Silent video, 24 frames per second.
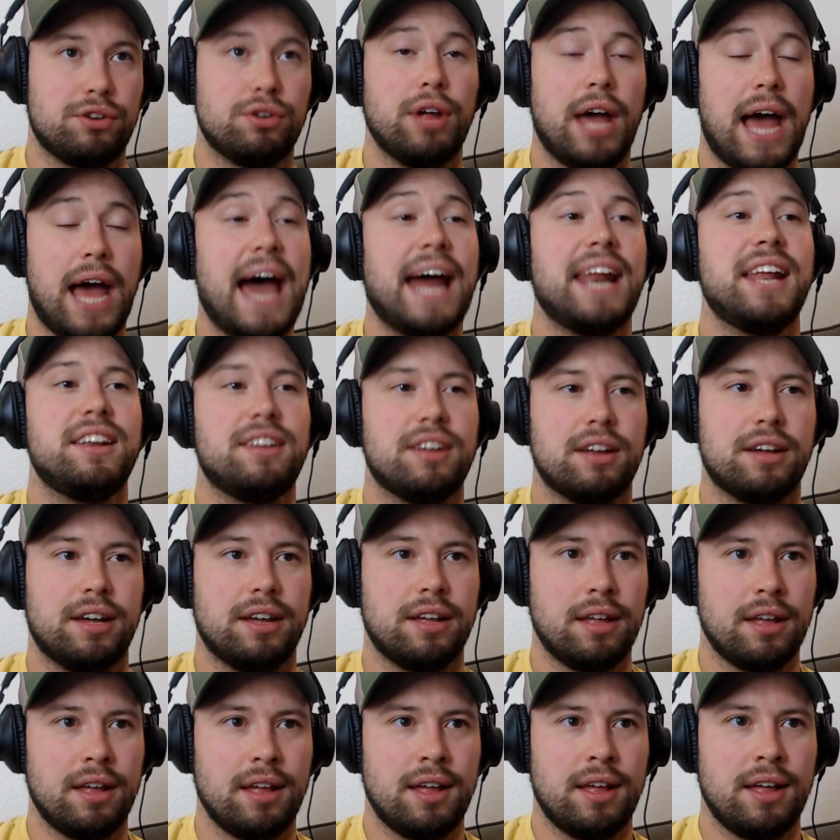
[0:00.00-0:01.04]
added to
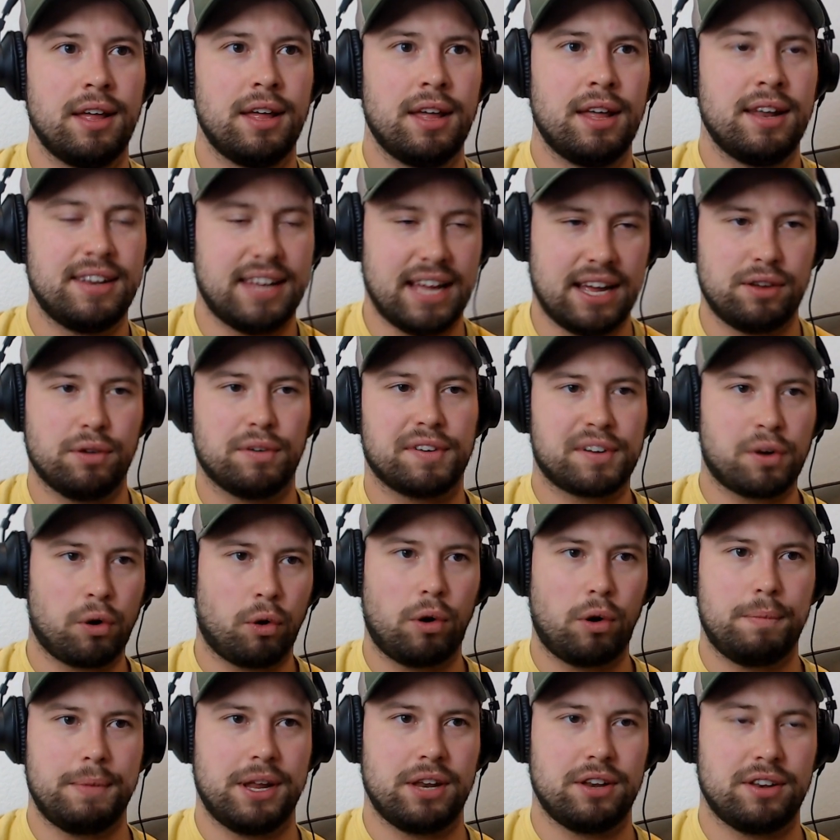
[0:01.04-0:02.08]
Daniel
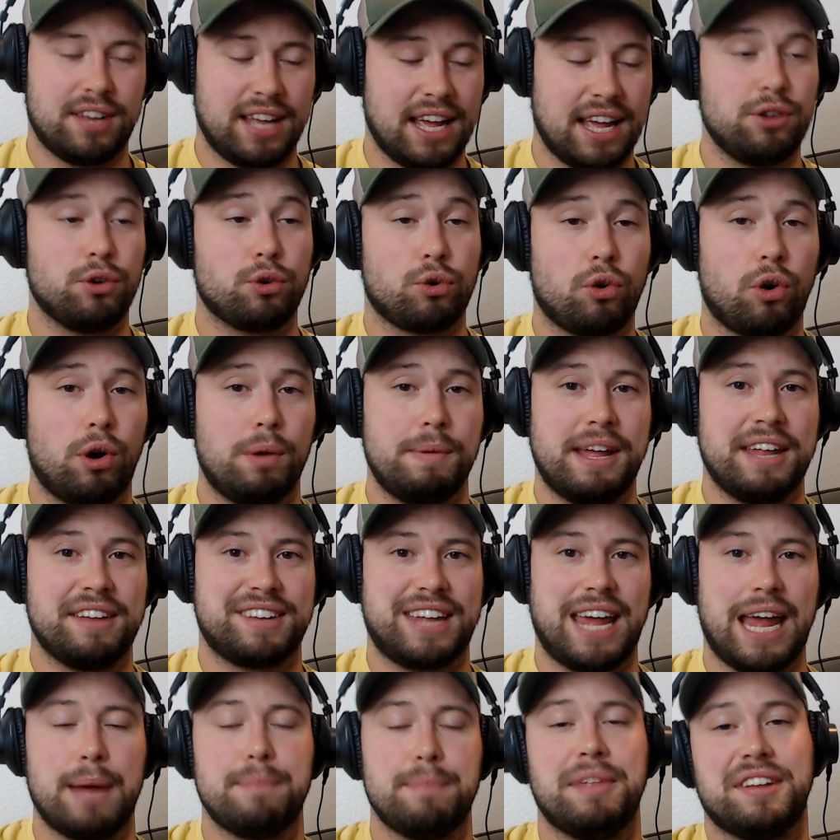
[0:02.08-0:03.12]
Cormier's
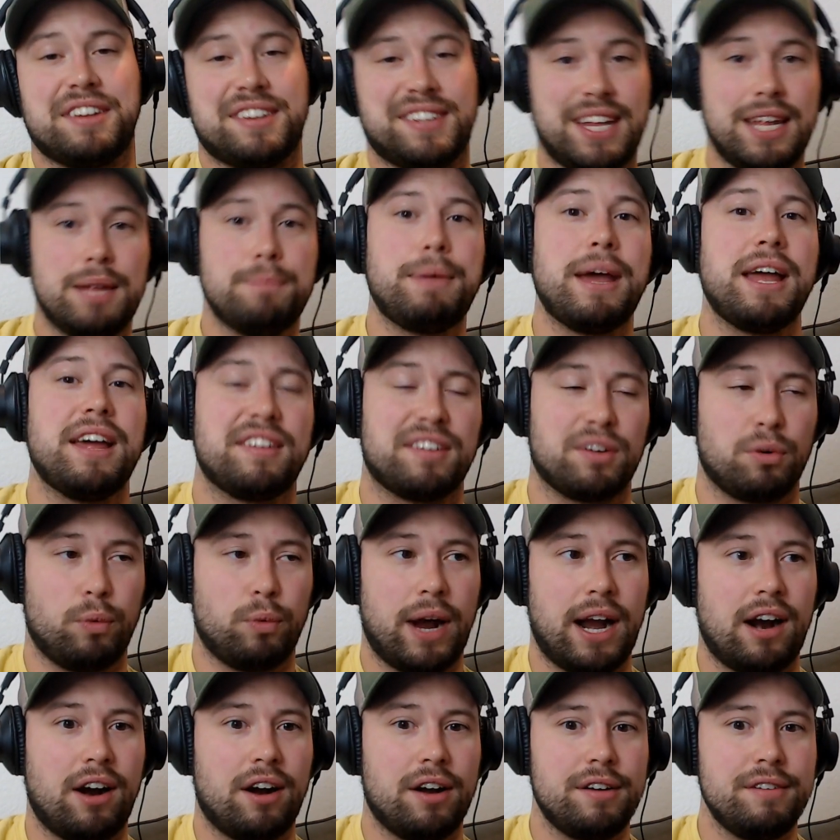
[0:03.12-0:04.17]
game that Stipe is
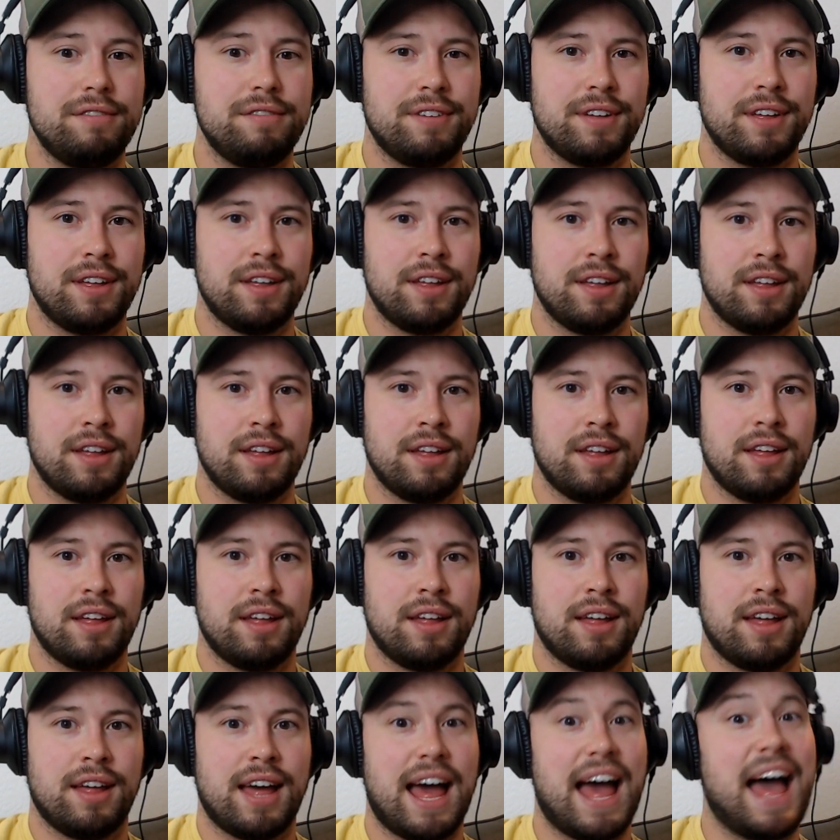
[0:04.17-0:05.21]
aware of,
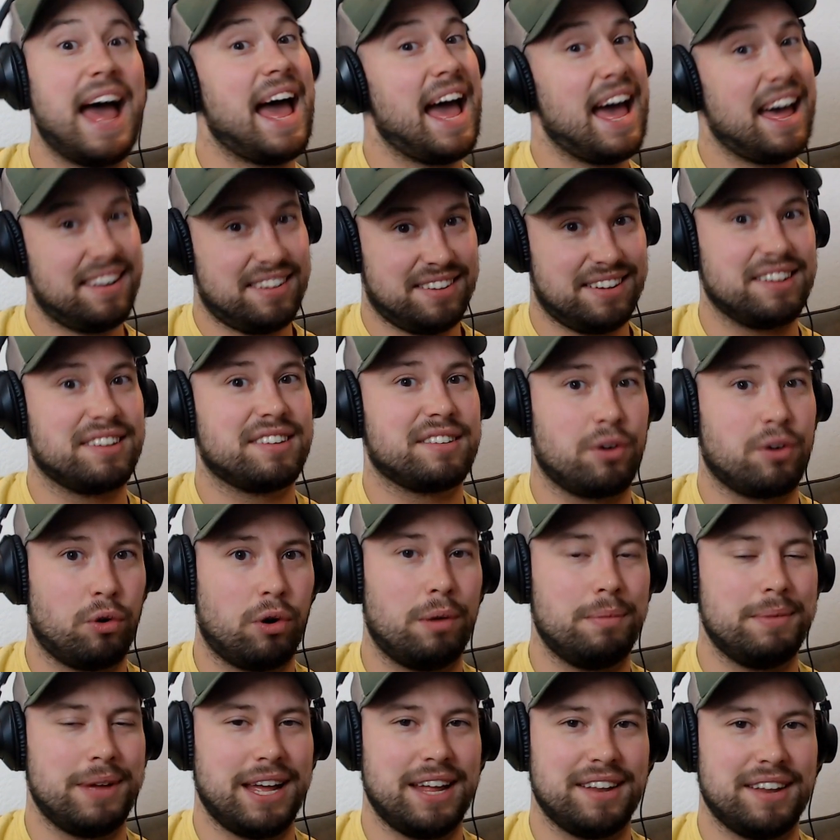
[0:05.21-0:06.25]
as is
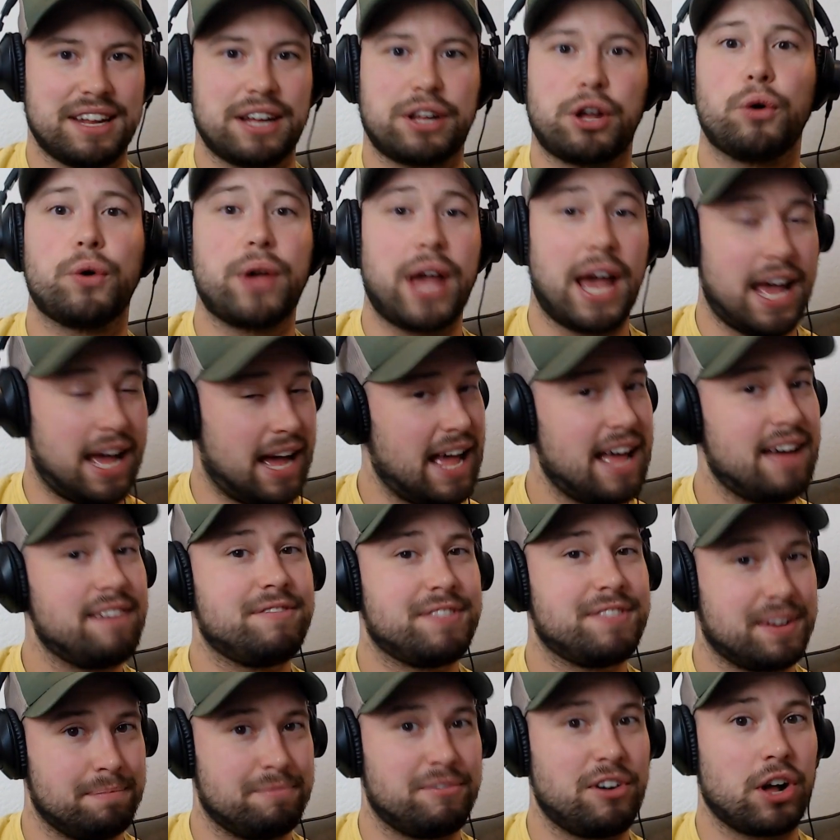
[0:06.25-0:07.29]
Cormier. He's like, okay, I have
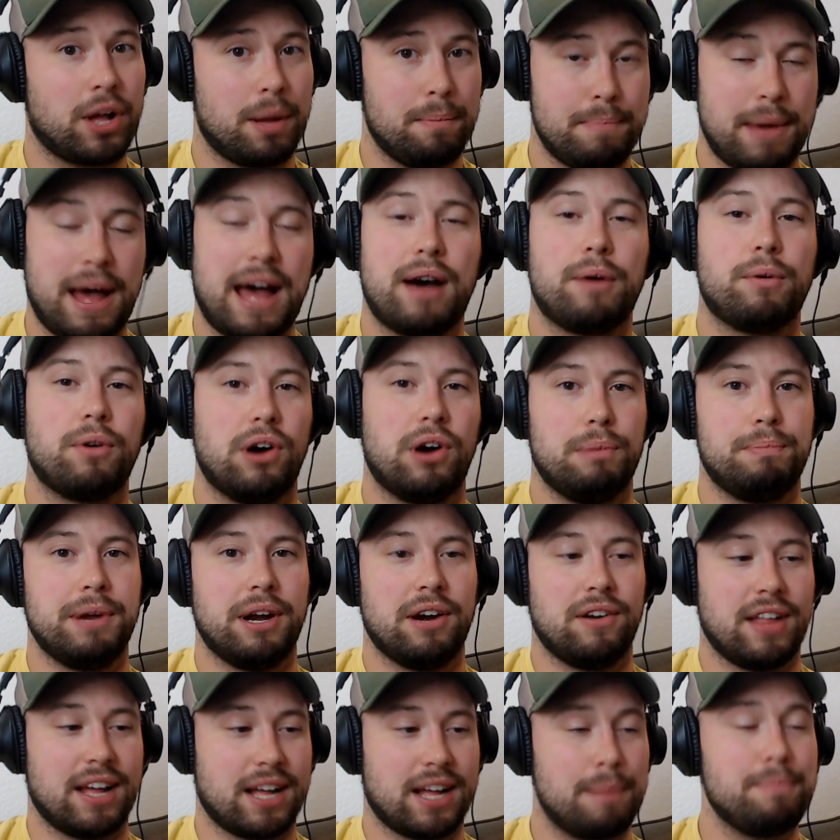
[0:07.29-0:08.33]
some fucking power up here.
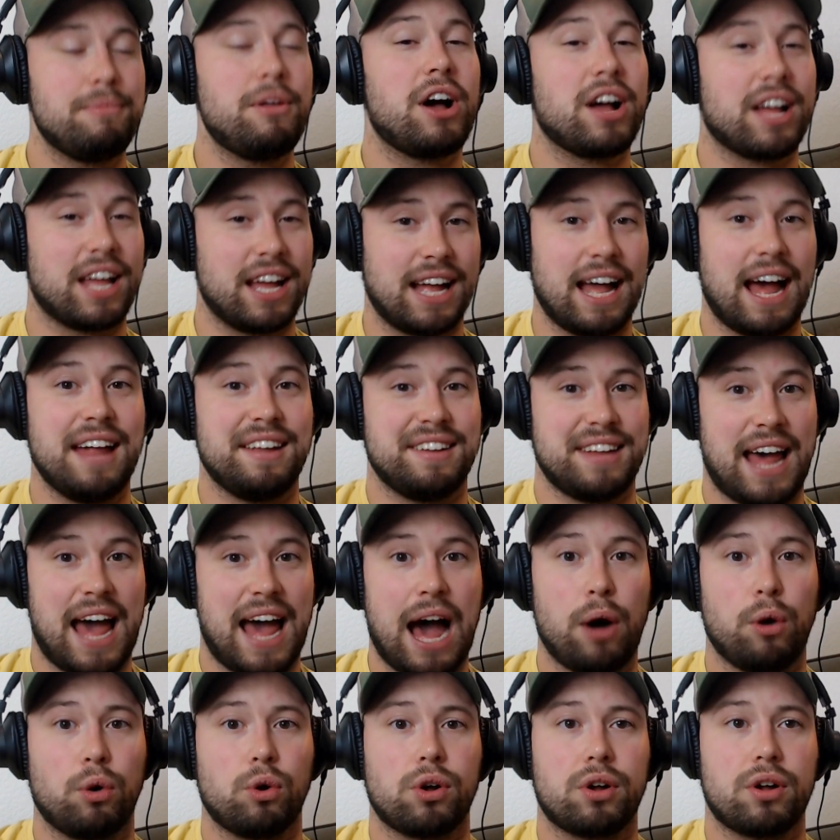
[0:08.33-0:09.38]
Like, I'm knocking guys
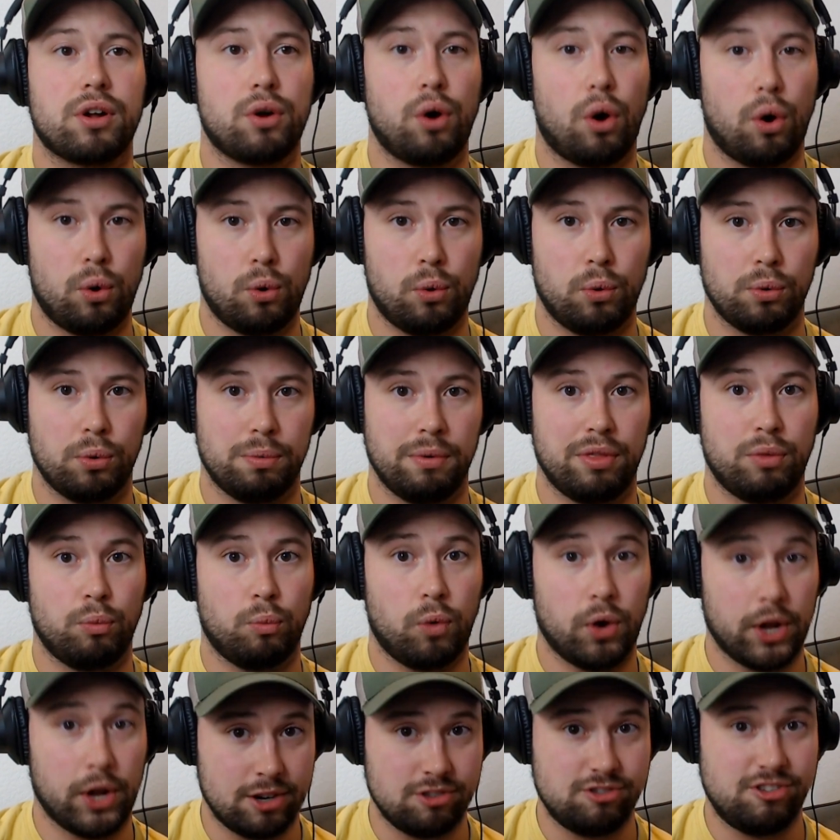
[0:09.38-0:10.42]
out cold with
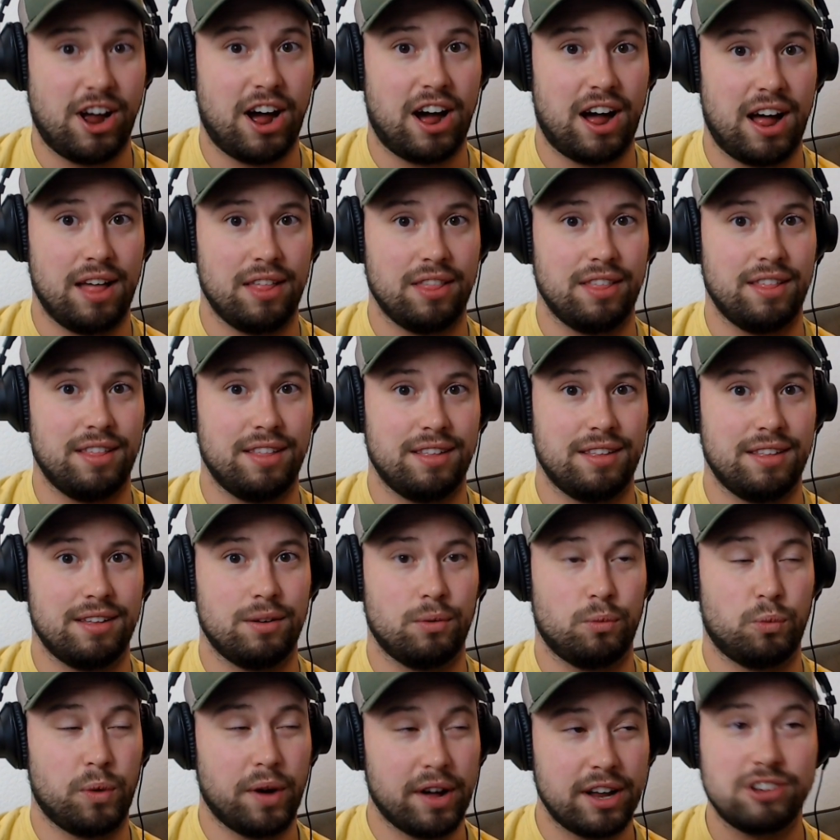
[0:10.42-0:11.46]
one shot.
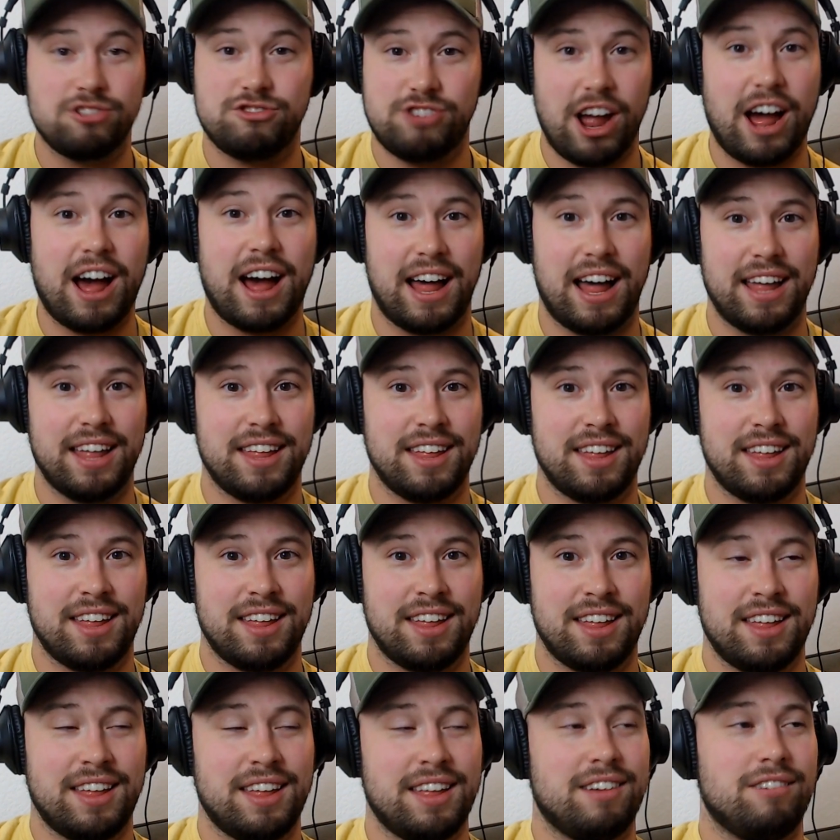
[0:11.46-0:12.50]
One shot,
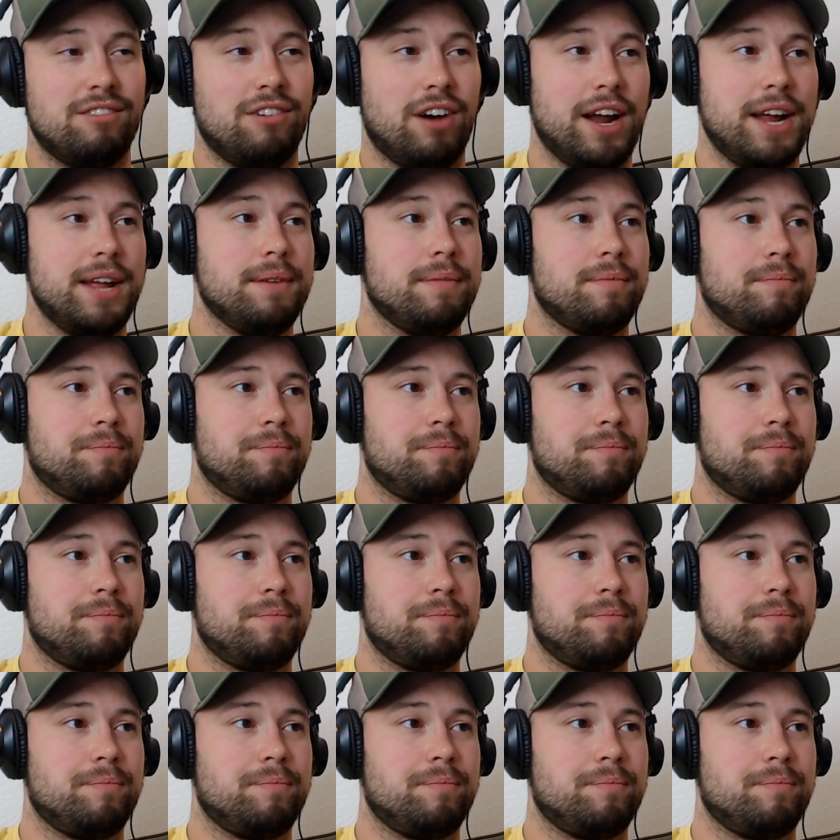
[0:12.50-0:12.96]
right?